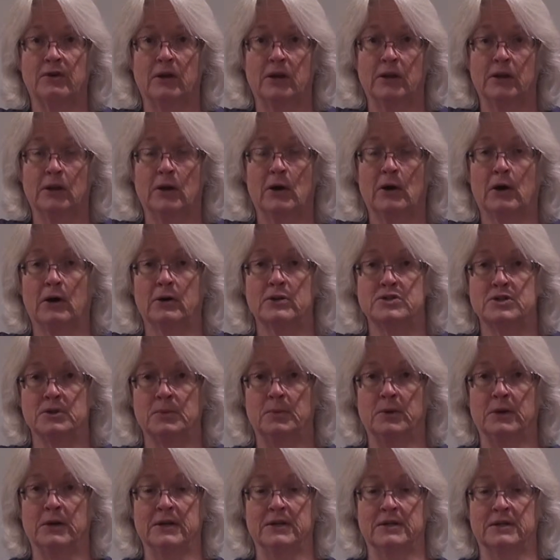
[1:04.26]
very large. And
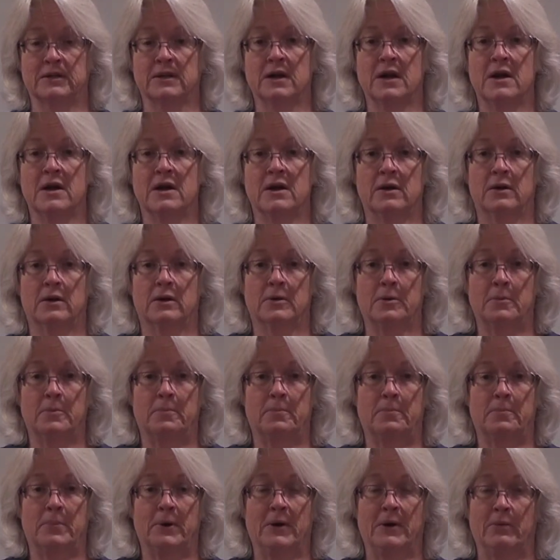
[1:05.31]
when it
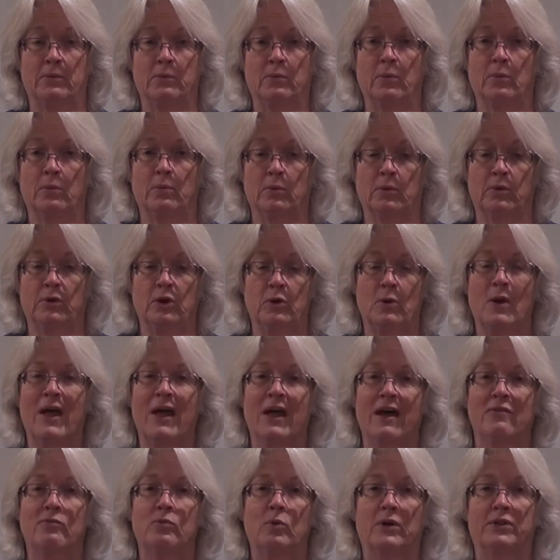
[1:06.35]
but you
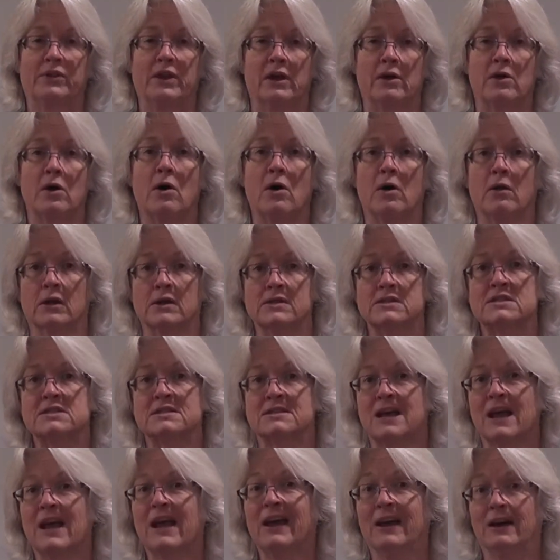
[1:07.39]
have what they call a
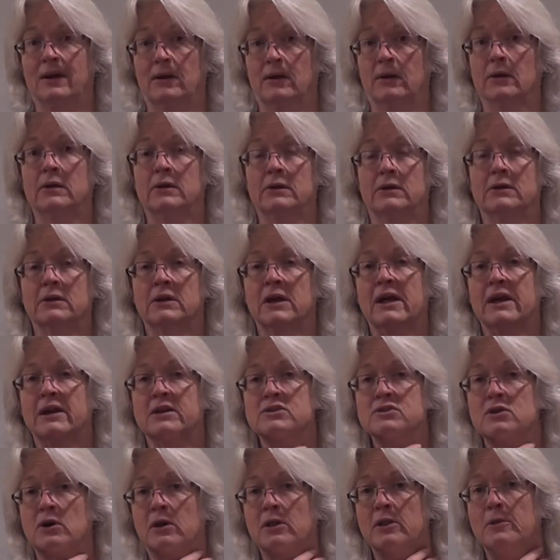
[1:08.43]
scale, and
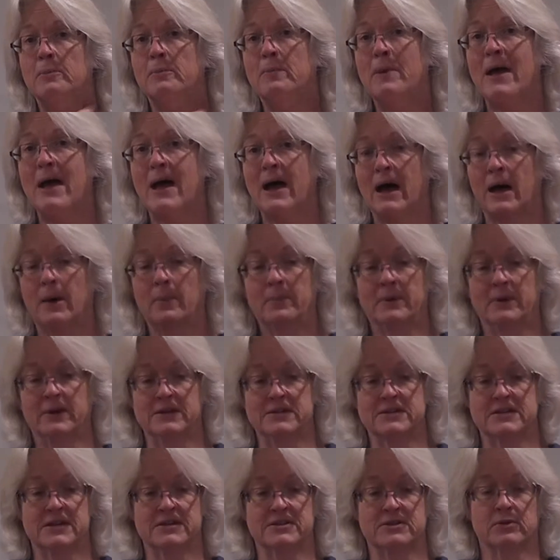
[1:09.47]
it's on the map, and
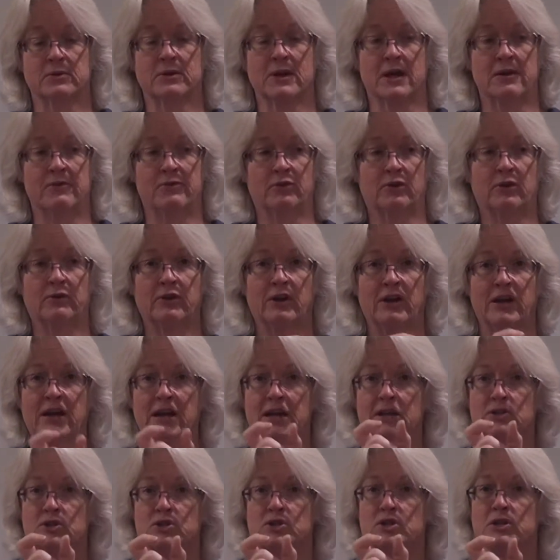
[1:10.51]
it says, okay, for every
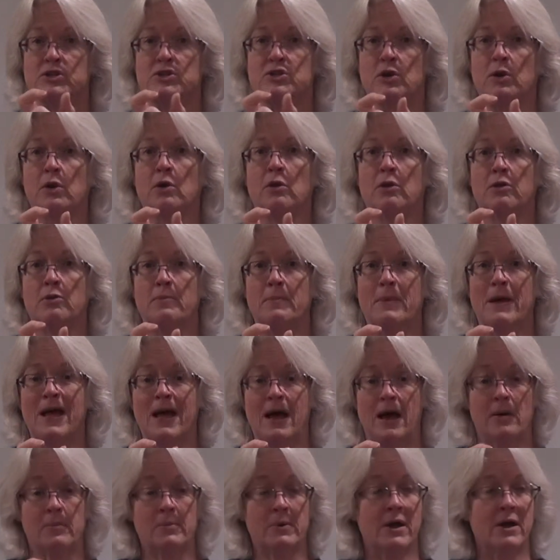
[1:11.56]
inch that you go on the
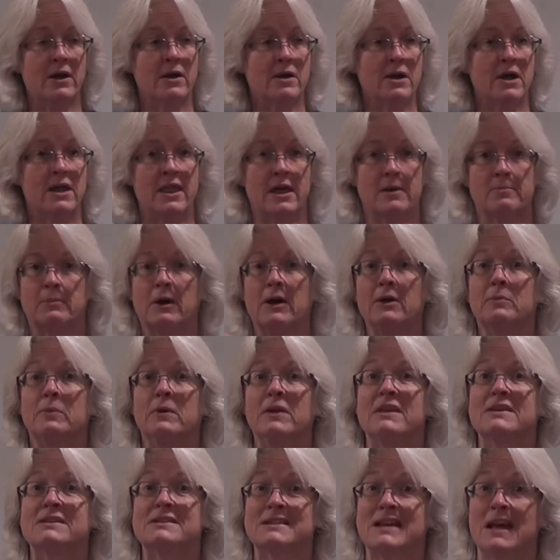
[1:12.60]
map, that might be
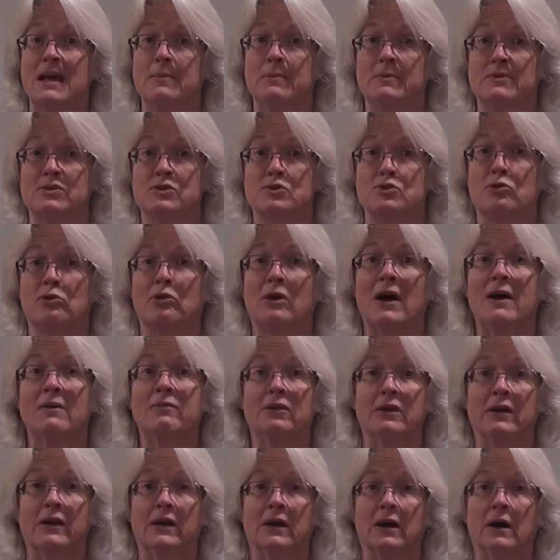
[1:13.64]
the same as
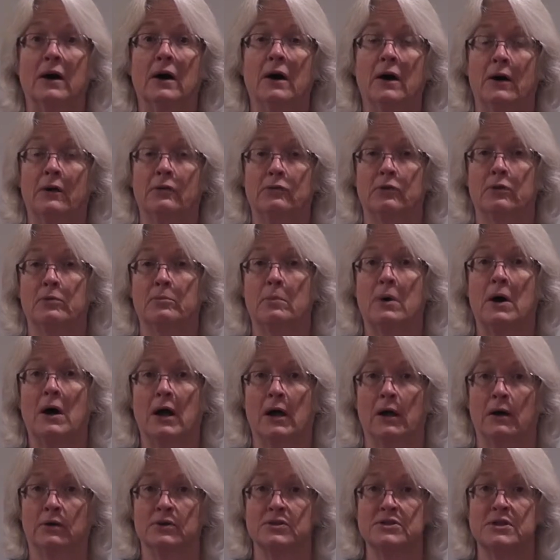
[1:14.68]
traveling 100
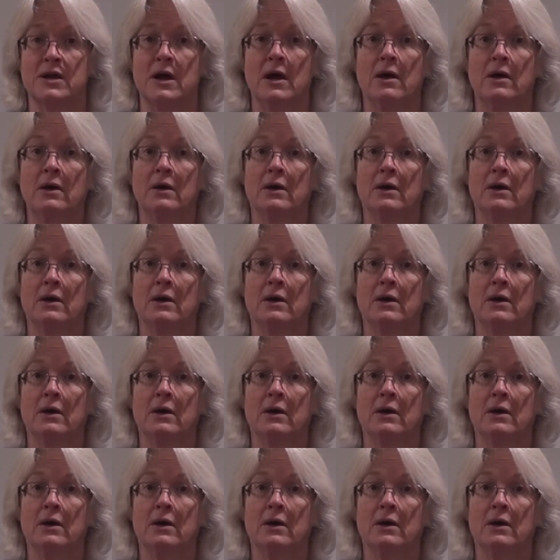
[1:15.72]
miles.